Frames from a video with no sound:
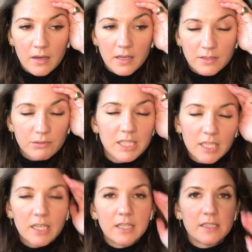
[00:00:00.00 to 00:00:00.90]
it's
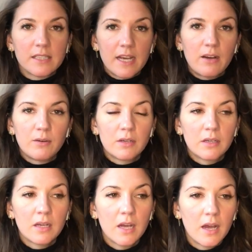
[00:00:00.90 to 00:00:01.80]
ridiculous now
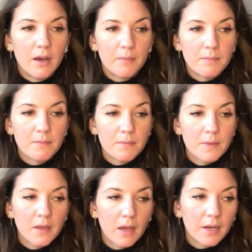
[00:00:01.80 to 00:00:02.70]
um,
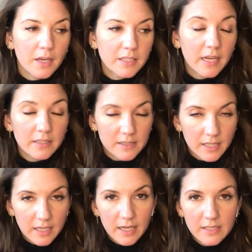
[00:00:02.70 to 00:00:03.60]
and I'd had a
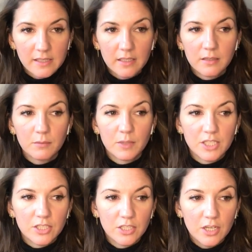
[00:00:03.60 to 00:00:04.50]
singing lesson
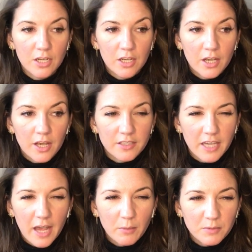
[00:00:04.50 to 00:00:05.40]
which had
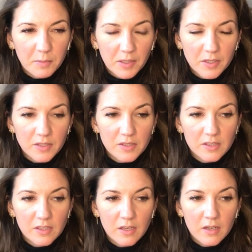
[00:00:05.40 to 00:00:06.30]
helped because
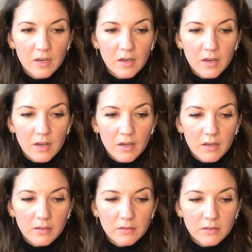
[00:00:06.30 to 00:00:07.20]

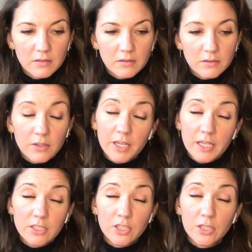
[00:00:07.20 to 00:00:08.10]
sorry, I
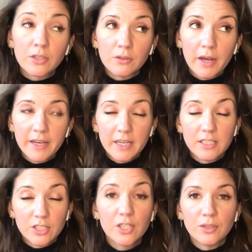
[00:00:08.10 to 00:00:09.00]
had two. I had
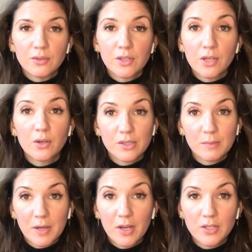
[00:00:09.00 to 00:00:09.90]
had two, so it cost
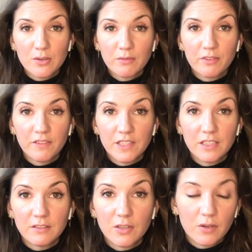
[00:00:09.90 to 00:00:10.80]
me $150
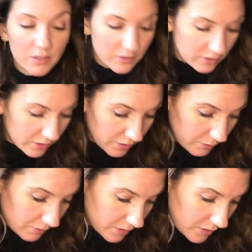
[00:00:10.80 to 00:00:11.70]
to
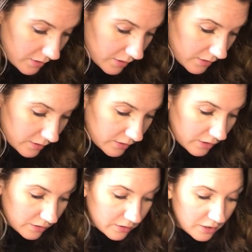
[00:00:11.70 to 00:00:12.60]
to to,